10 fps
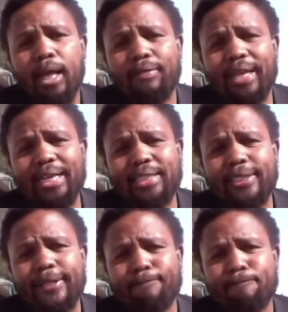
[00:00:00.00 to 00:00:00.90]
that
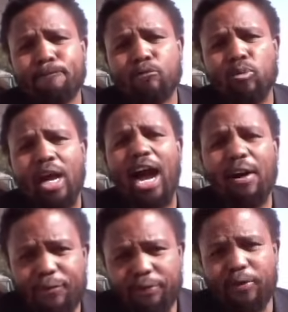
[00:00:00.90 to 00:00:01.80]

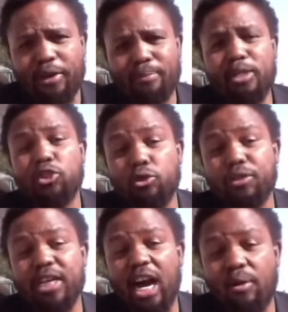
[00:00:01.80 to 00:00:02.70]
AfriForum is
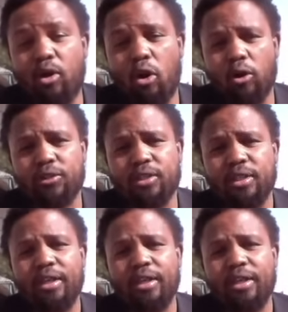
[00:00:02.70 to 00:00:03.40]
using our courts